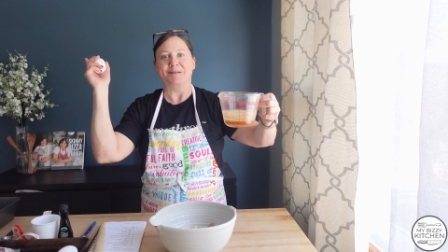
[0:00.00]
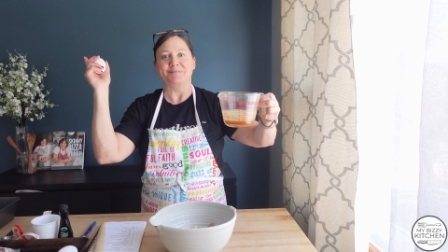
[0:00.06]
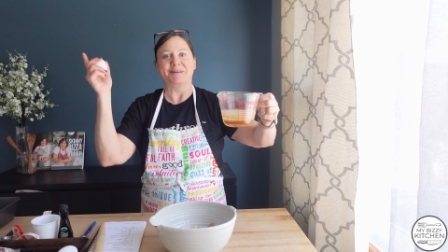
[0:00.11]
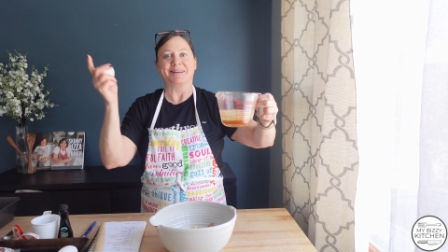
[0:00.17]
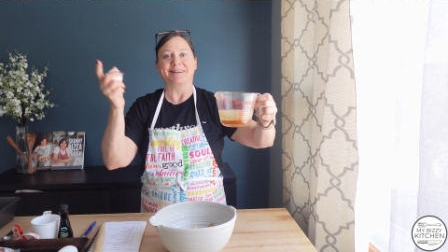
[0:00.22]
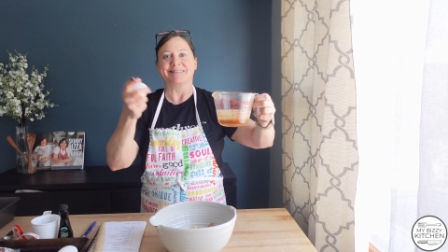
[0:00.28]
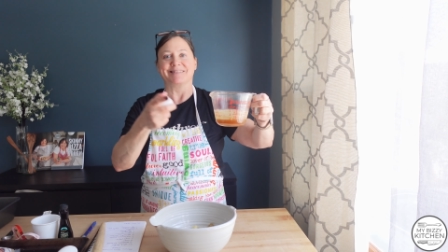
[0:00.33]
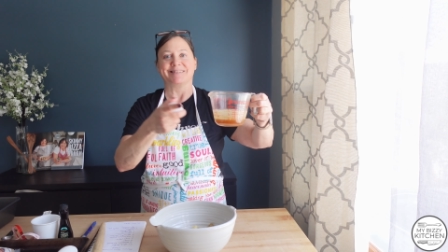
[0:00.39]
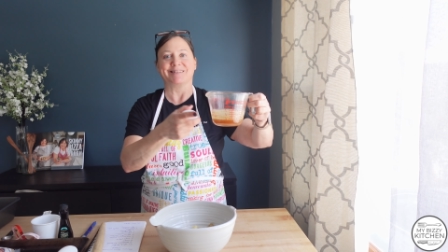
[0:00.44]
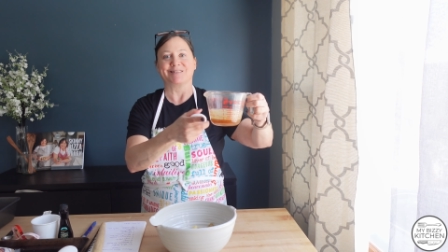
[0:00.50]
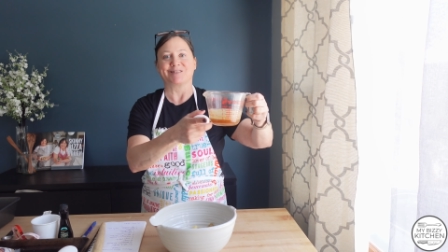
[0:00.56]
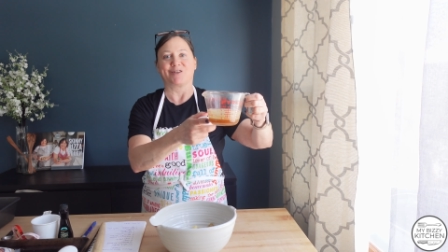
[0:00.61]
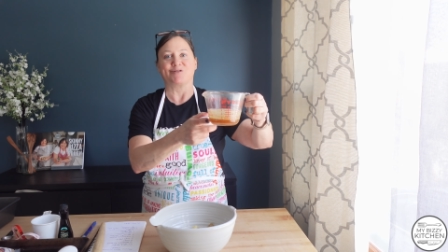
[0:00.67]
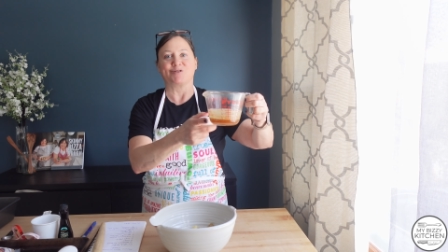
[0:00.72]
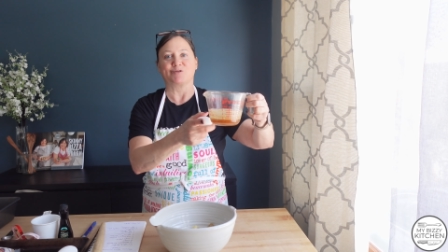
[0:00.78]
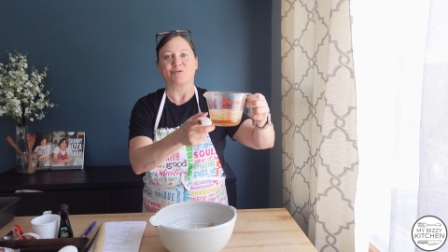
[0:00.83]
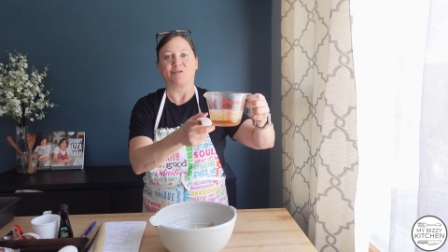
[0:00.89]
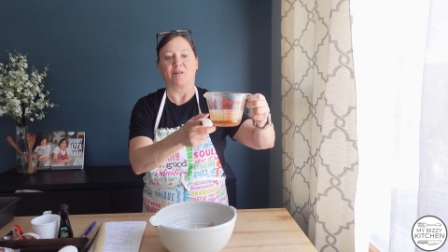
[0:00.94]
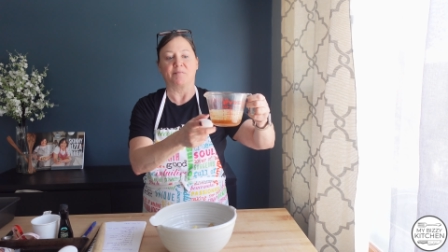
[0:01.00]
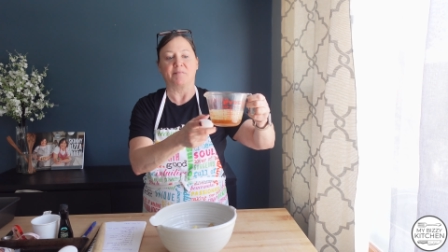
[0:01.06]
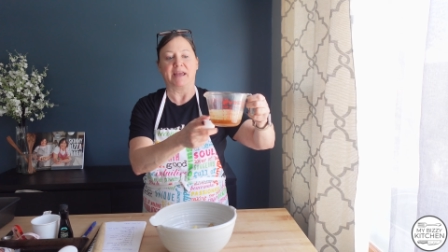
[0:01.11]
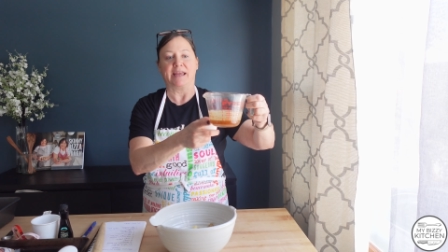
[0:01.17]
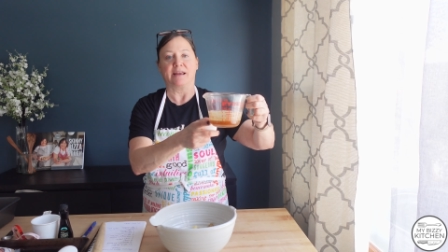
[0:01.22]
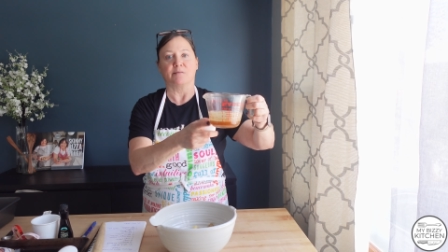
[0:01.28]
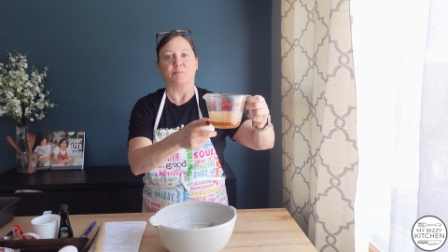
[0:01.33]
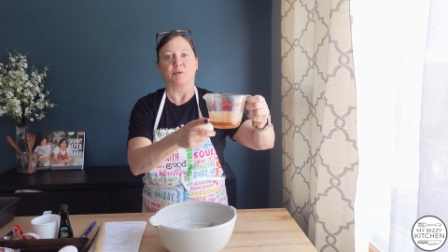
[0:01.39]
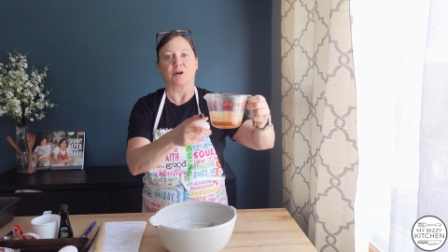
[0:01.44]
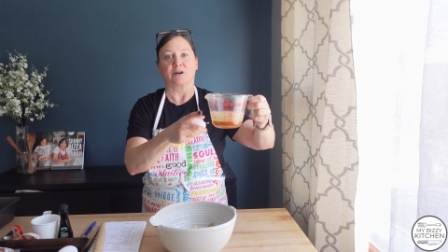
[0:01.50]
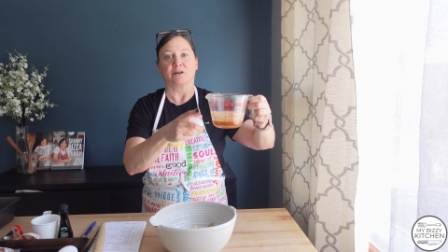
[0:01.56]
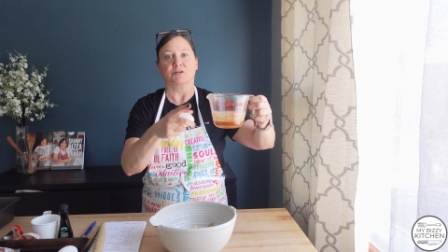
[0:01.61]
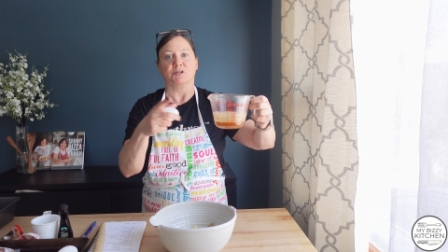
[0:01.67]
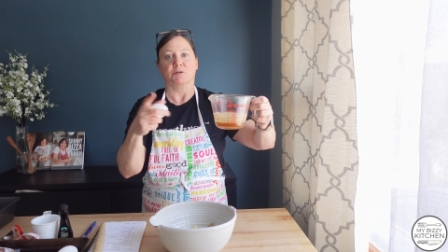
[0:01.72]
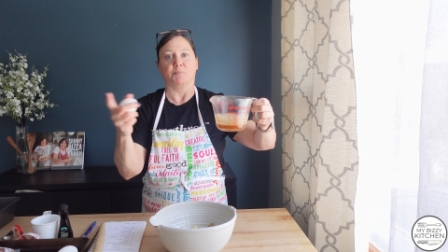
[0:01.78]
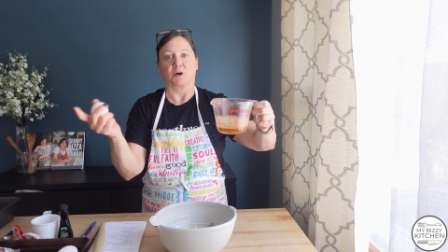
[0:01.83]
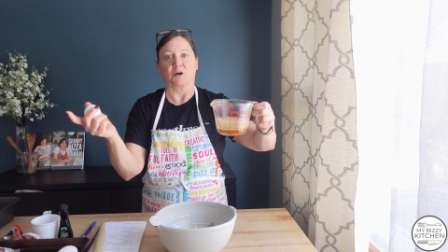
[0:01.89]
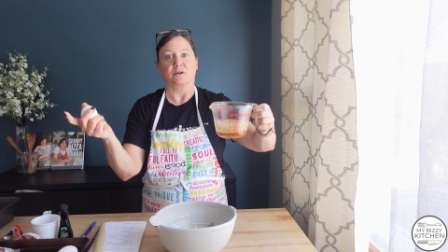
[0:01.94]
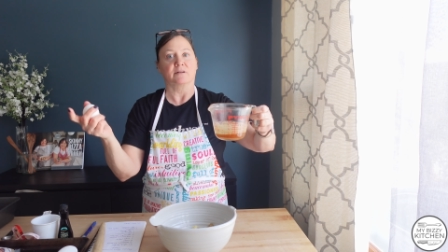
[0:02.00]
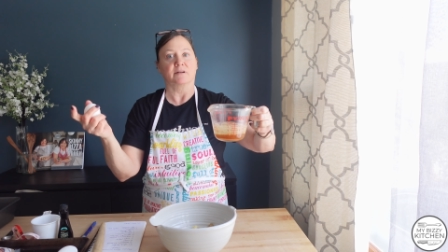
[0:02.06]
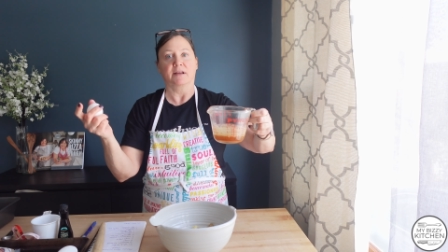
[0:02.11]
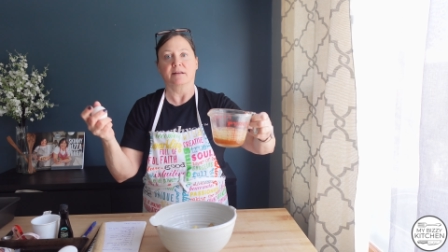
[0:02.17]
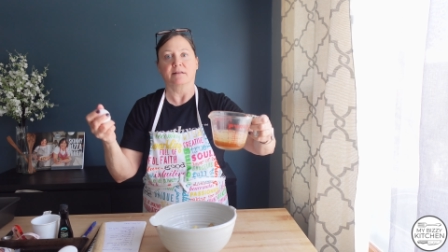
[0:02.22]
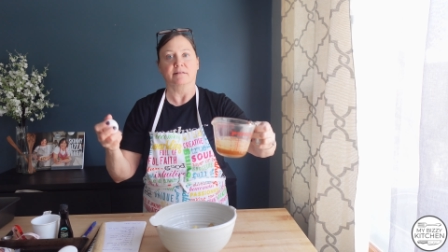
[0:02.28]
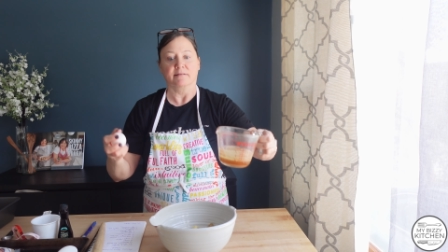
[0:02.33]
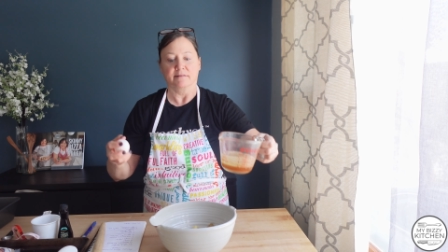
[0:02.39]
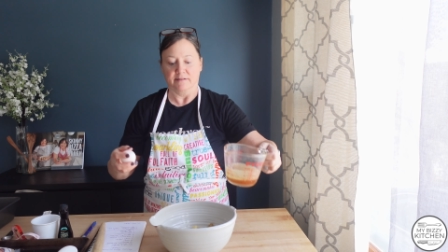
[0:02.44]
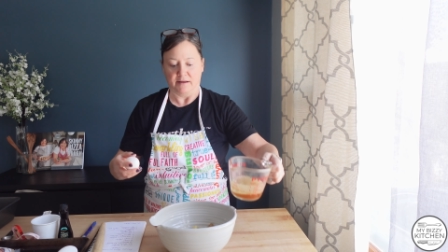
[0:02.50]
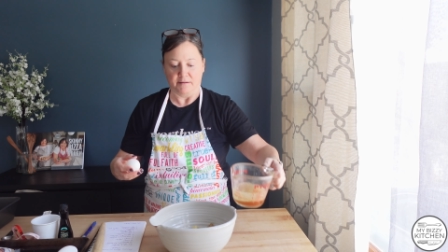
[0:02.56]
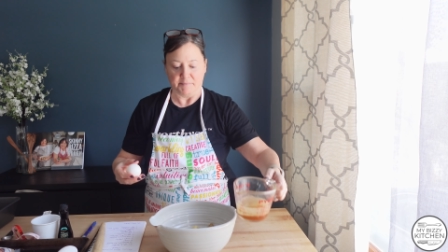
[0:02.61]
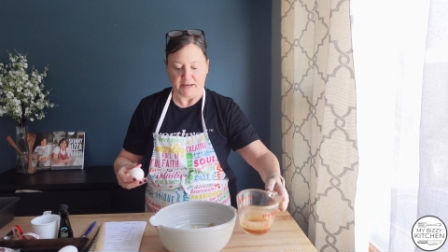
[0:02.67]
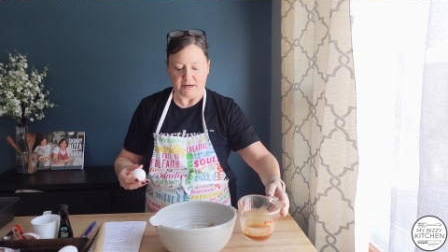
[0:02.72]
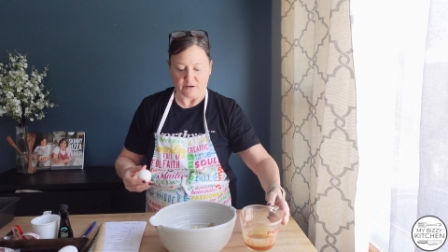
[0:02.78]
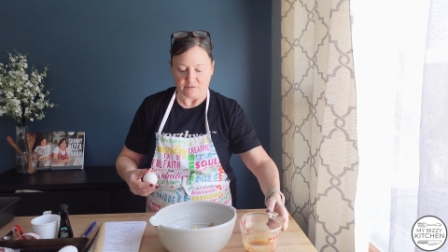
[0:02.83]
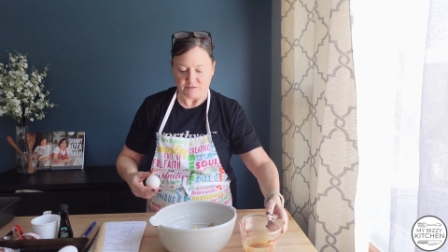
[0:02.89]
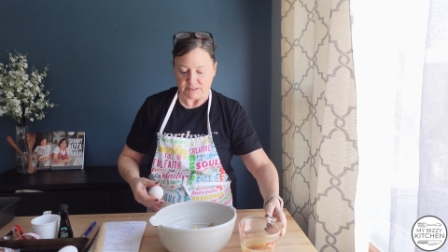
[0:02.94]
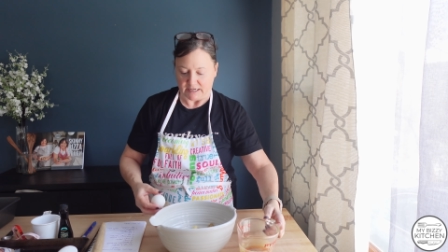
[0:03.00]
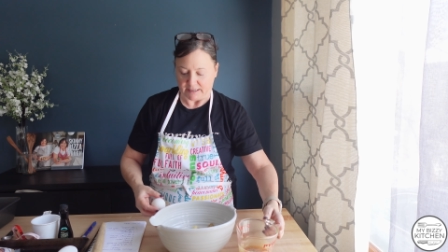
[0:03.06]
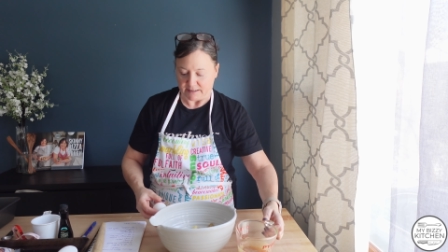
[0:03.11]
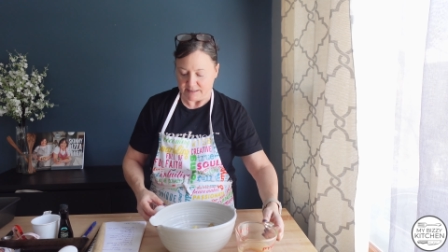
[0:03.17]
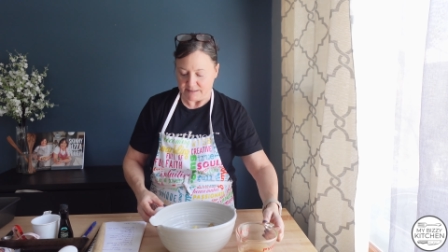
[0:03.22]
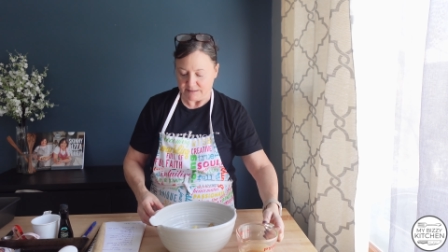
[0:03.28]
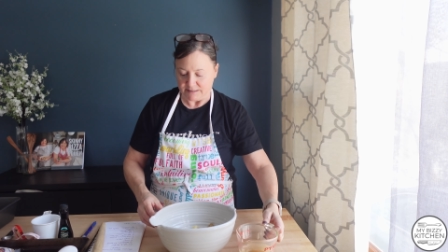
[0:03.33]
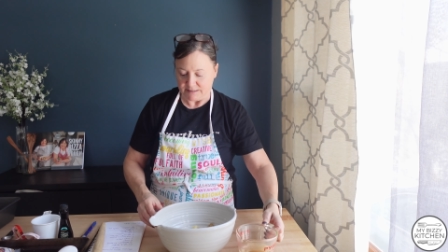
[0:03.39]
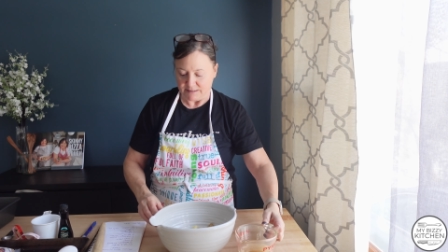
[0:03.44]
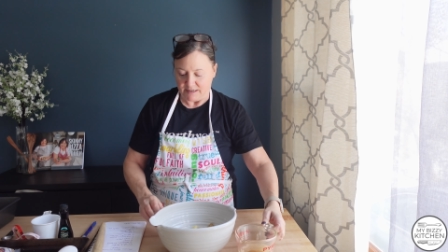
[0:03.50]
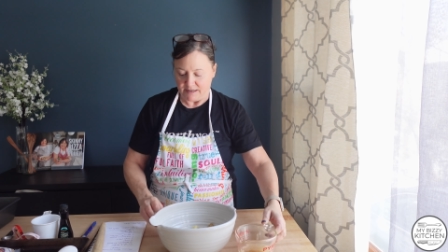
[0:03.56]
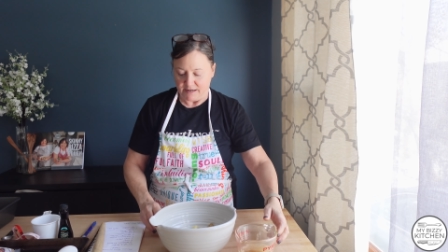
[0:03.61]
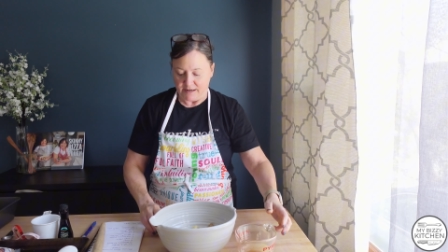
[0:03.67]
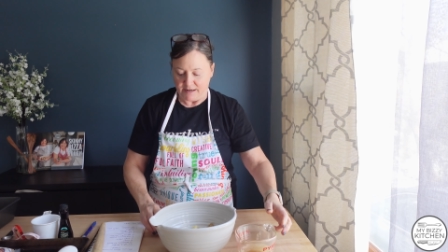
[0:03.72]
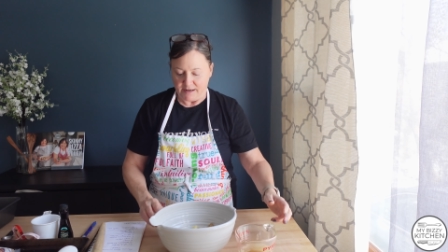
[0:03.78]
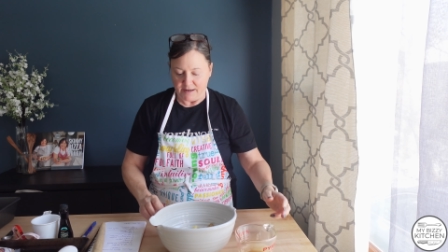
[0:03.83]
because this goes from amber to burnt in a matter of seconds. Yes.